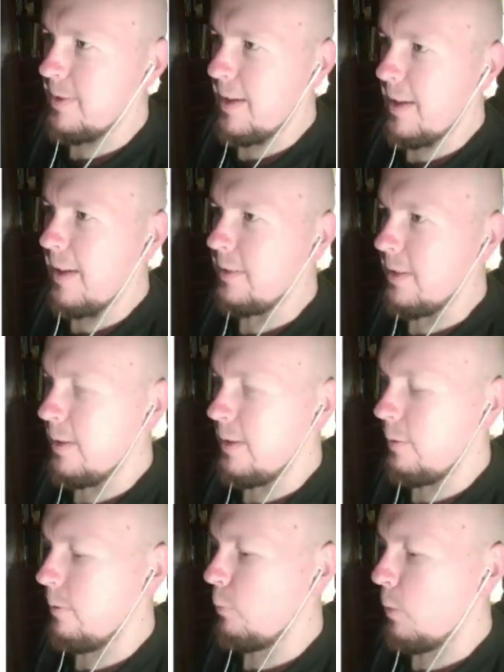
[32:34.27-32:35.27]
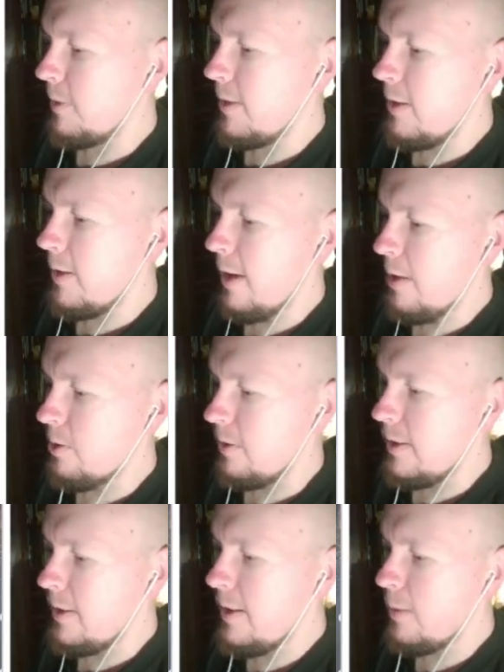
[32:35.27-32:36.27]
And what they actually did
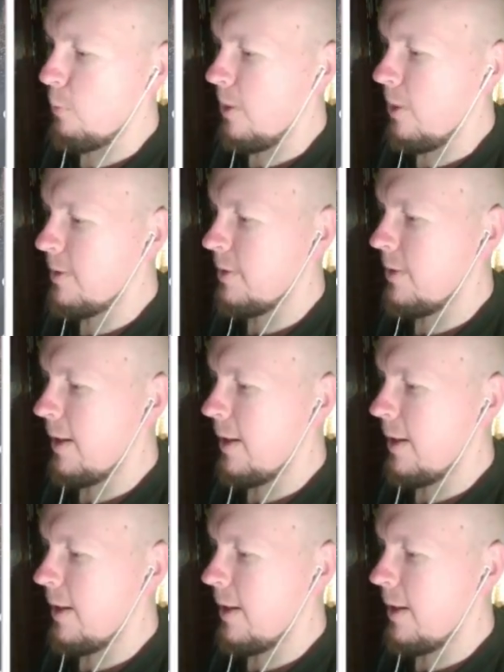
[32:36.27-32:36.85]
was they had